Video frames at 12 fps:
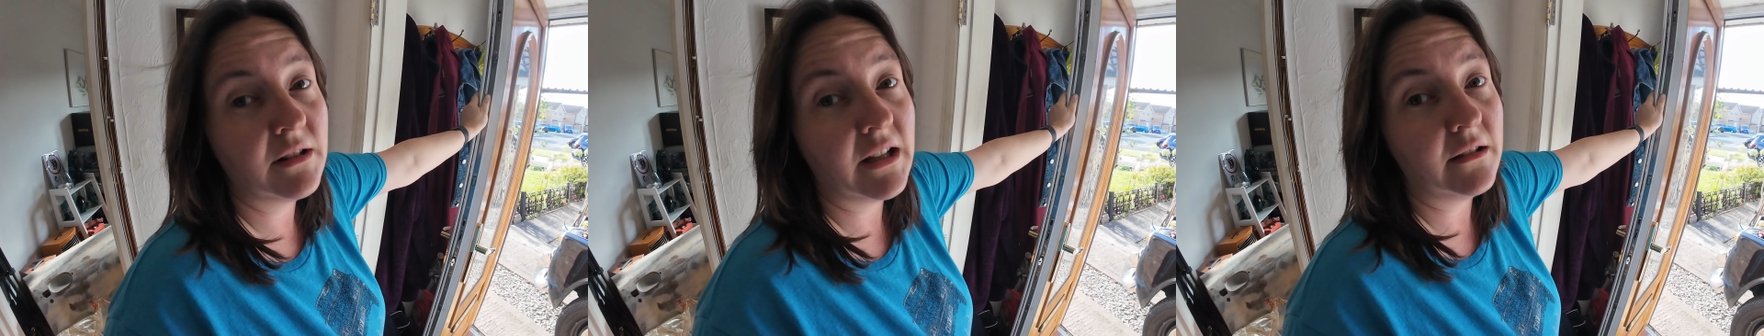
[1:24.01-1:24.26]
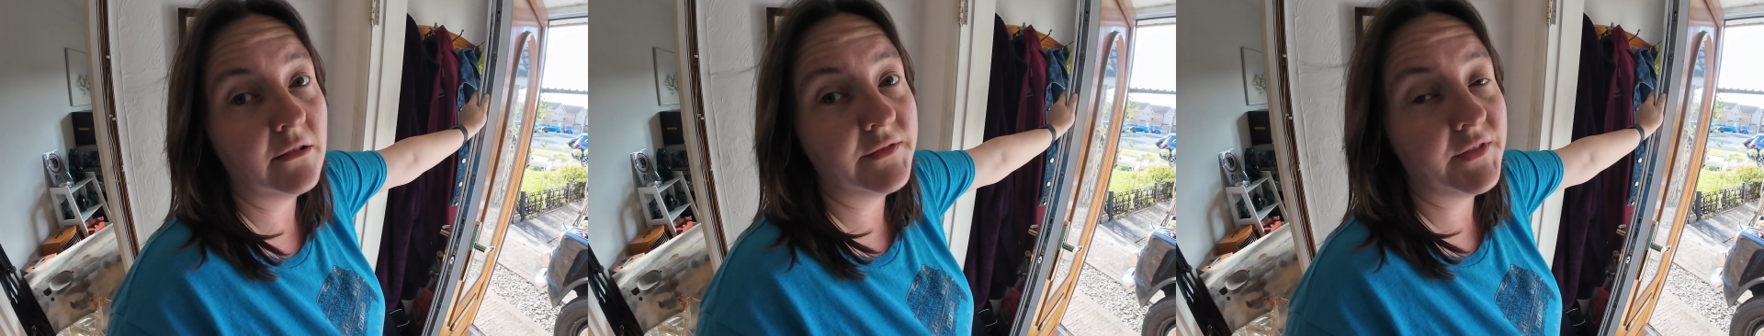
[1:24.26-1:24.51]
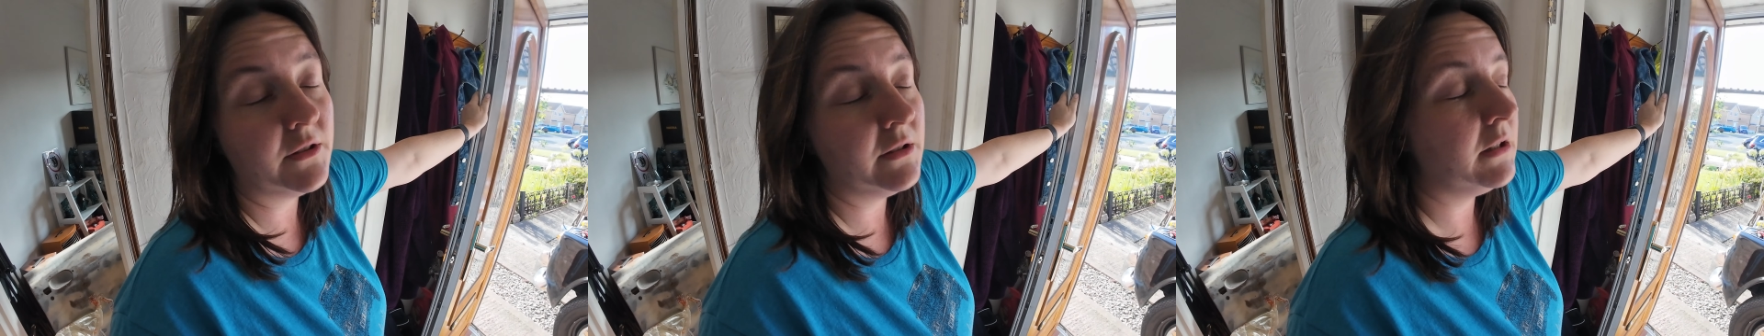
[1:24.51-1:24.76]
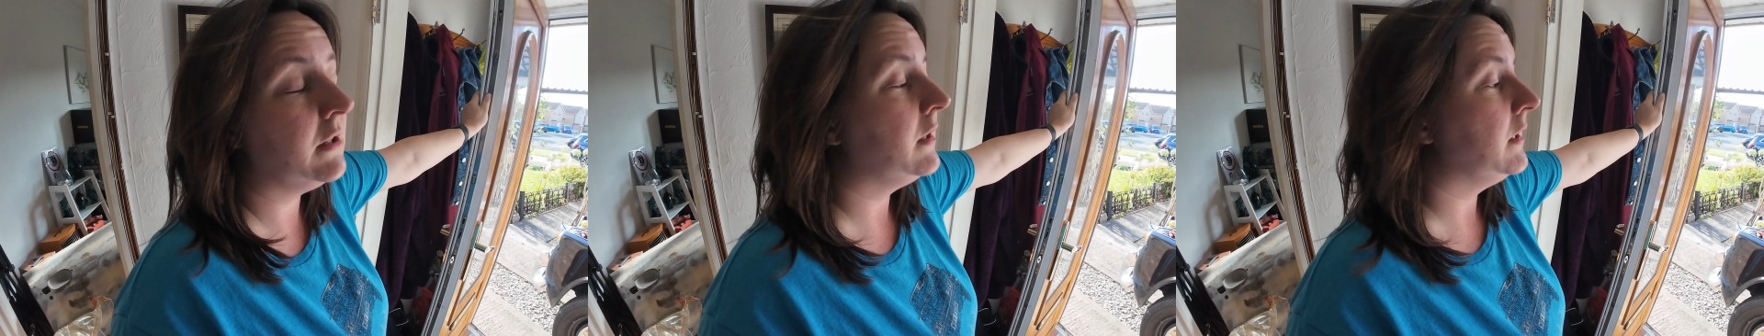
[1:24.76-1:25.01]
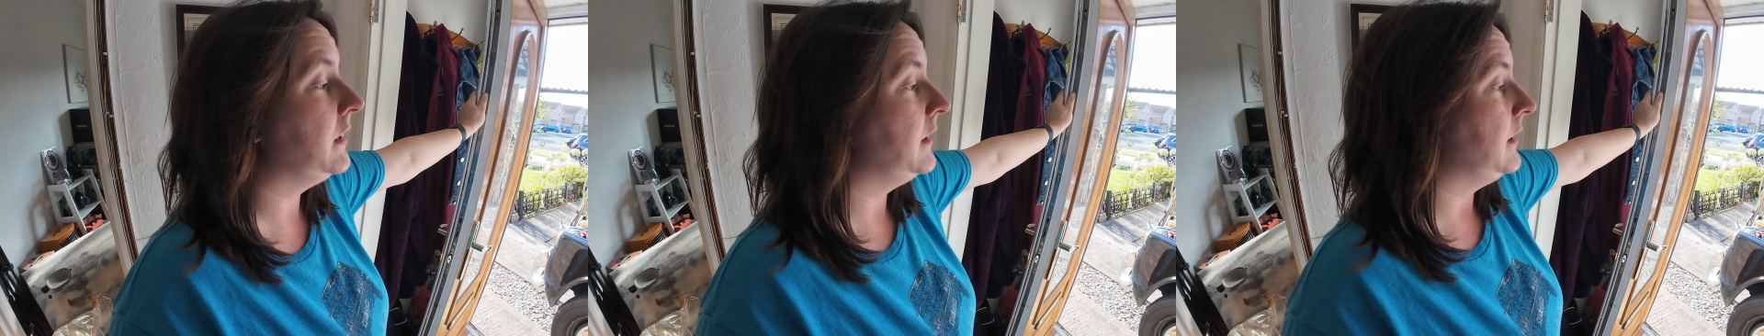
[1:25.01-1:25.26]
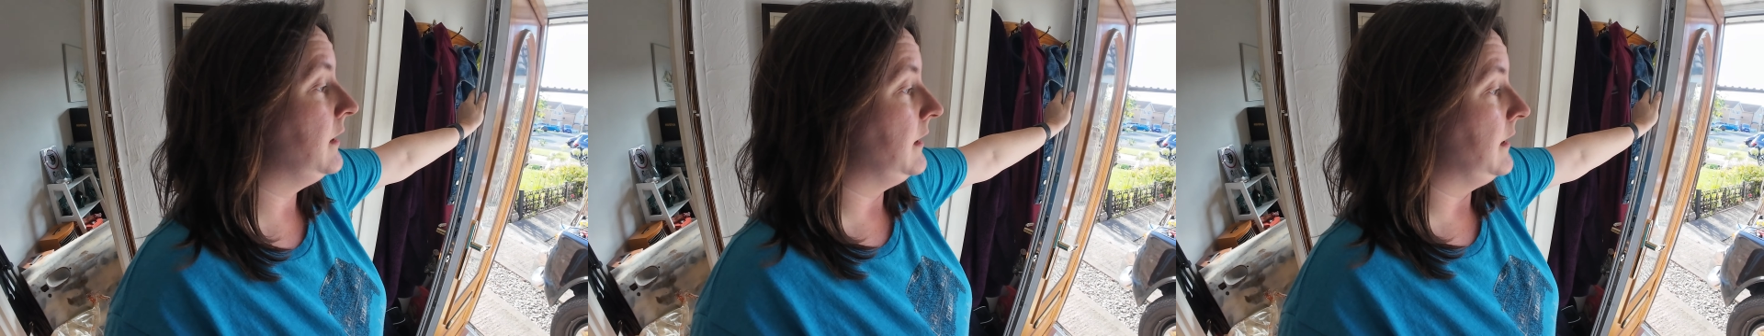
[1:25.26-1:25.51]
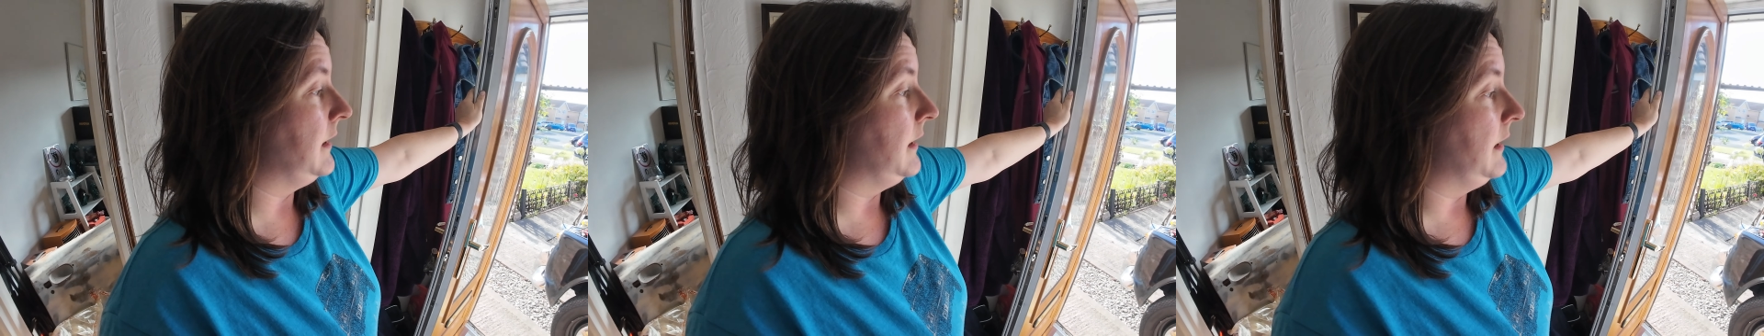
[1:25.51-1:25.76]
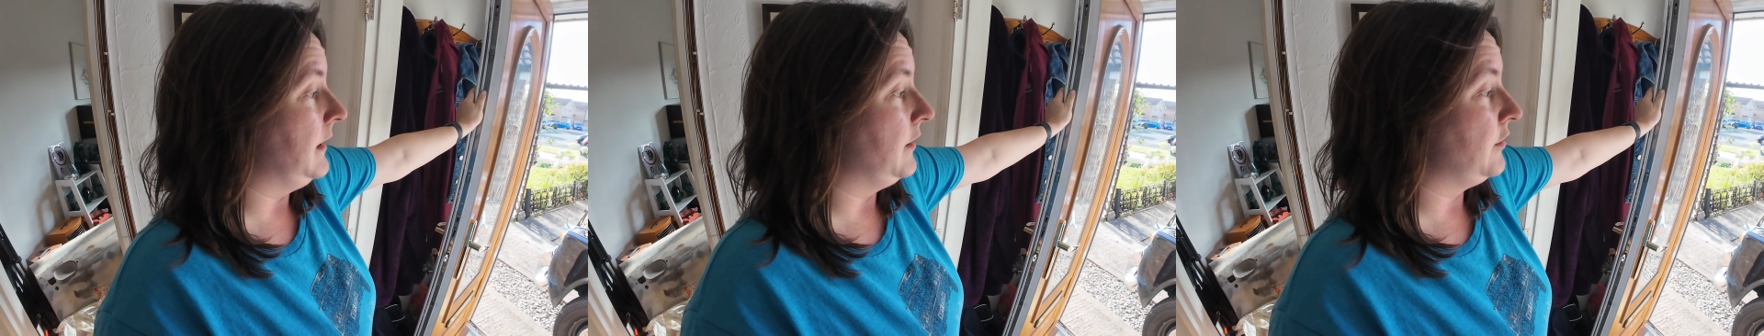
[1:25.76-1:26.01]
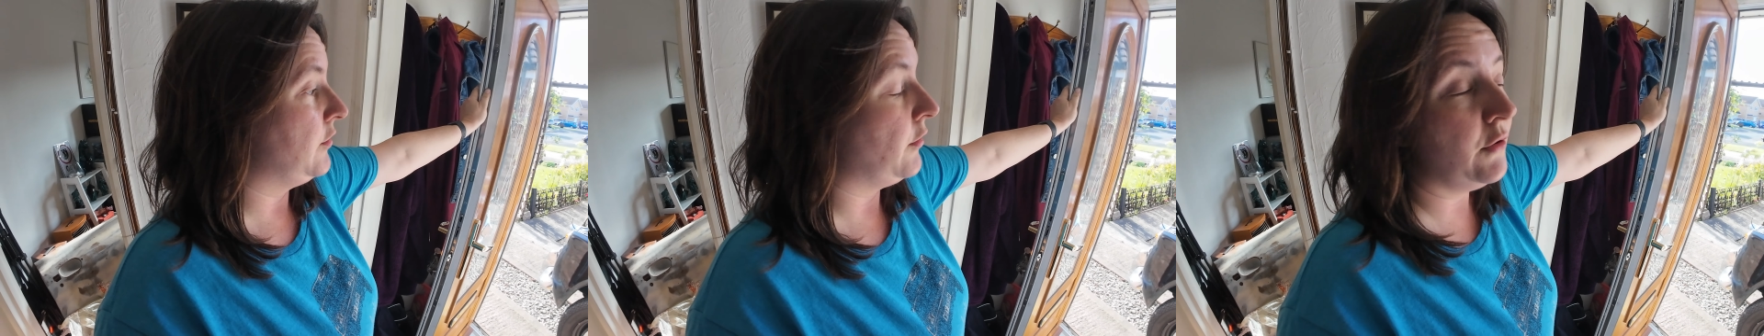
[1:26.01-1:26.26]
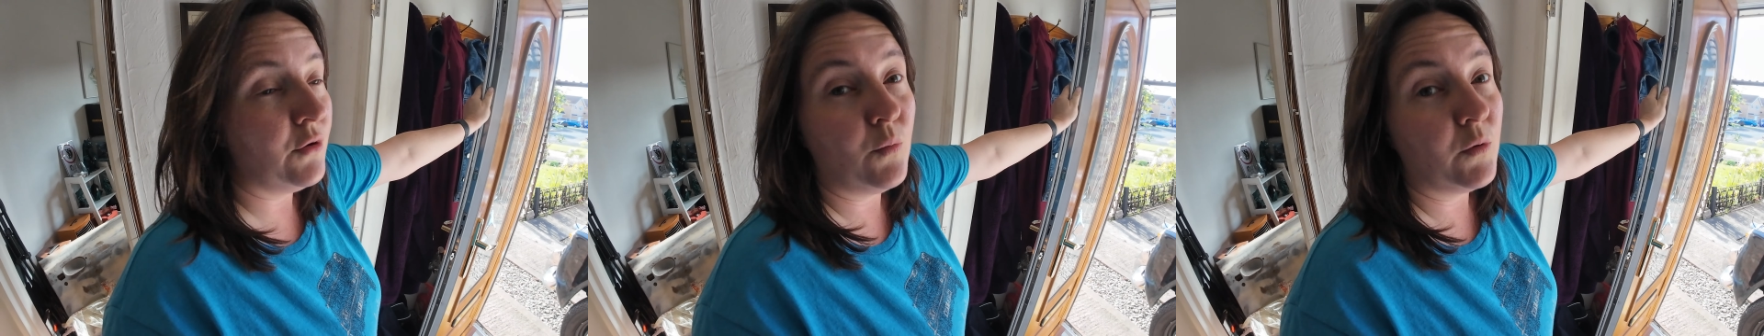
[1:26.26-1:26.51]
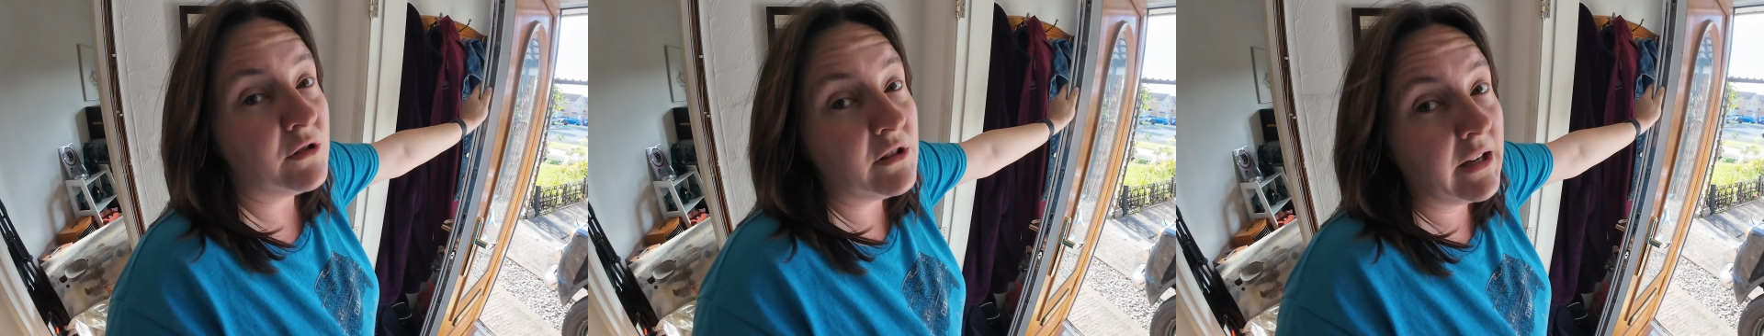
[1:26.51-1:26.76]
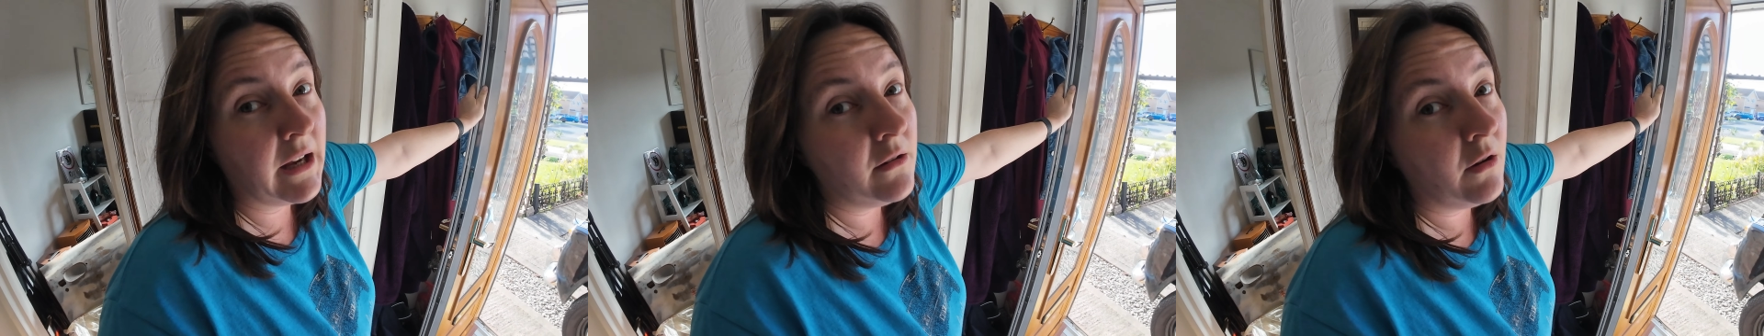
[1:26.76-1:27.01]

that looked fine. Coil wasn't getting